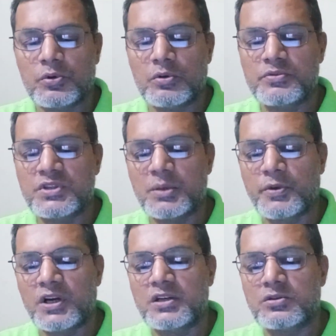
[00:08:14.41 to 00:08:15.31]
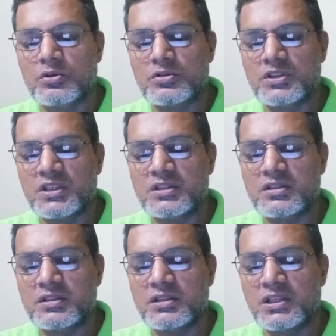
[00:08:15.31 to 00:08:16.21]
from separate
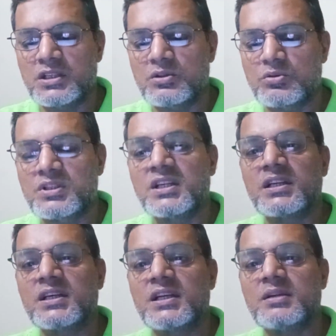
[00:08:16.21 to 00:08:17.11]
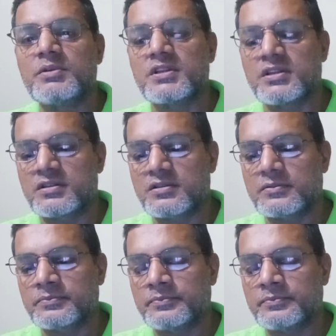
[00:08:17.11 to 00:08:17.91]
sources into single images,